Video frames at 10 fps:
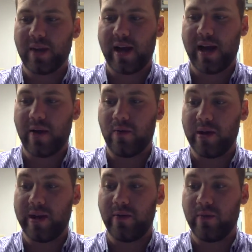And I
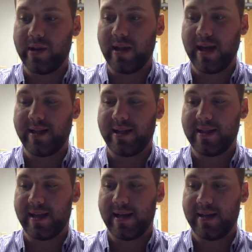really, really liked his
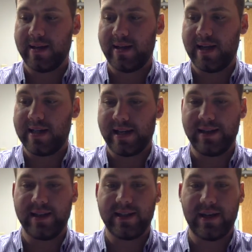
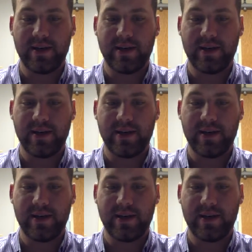ideas there.